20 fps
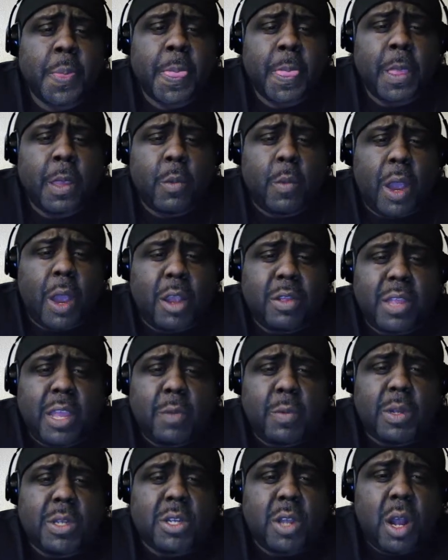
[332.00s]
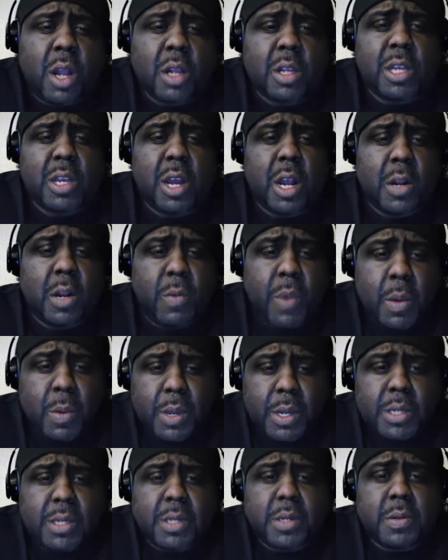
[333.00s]
why you think we talk to y'all the way we
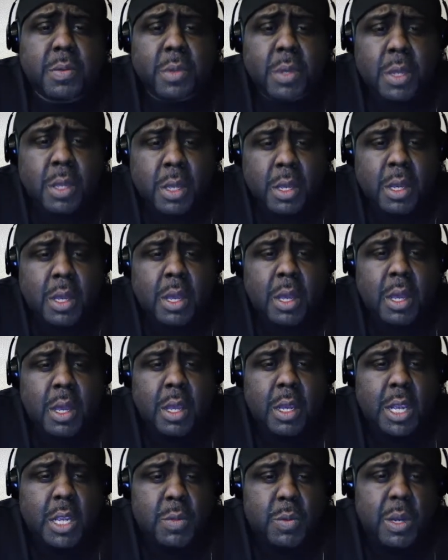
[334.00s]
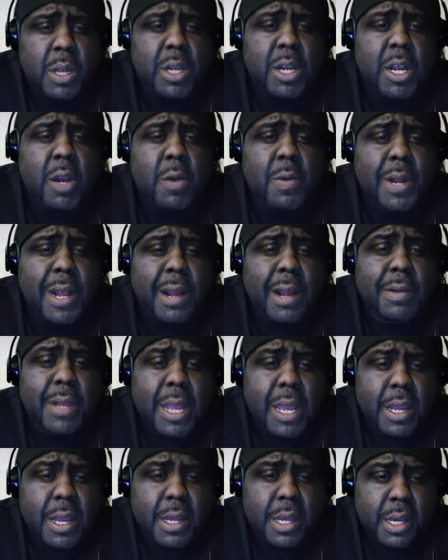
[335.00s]
do? Cause we know without
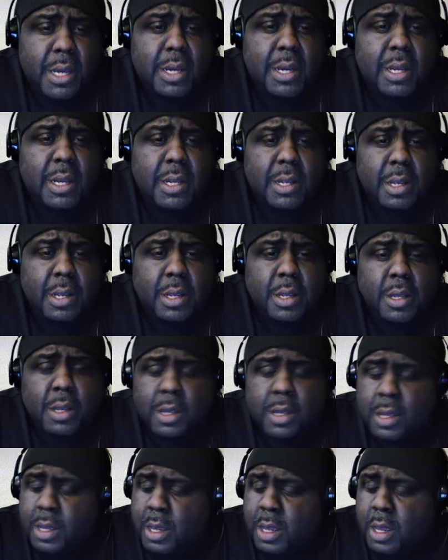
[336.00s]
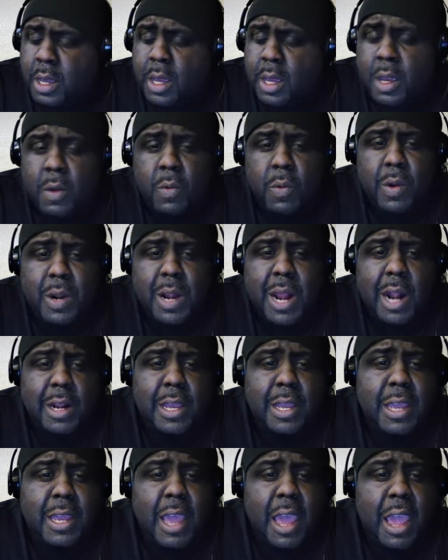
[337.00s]
that gun, without a
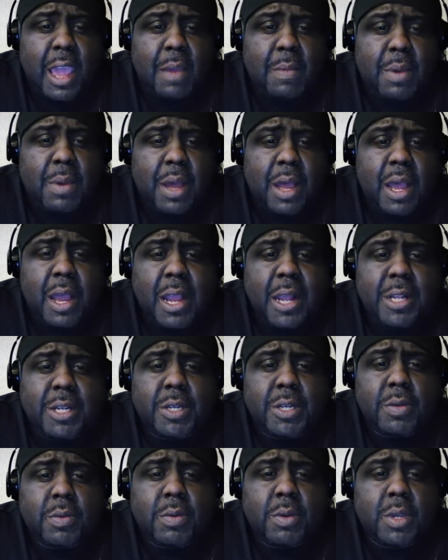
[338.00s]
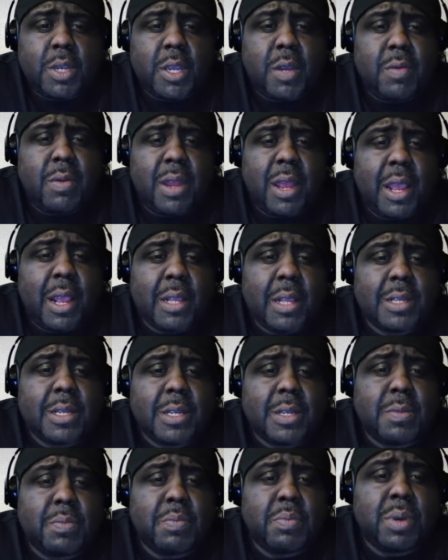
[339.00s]
gang behind you, you niggas is
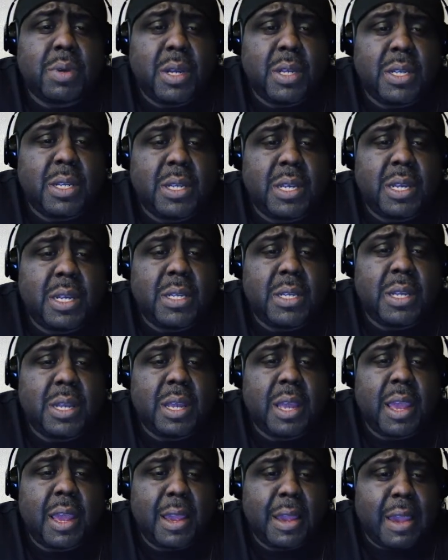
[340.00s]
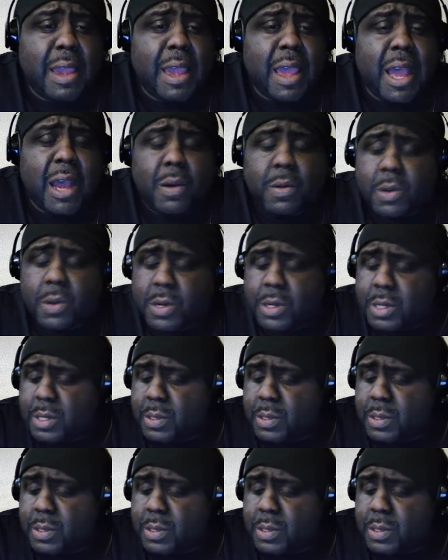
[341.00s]
pussies and cowards.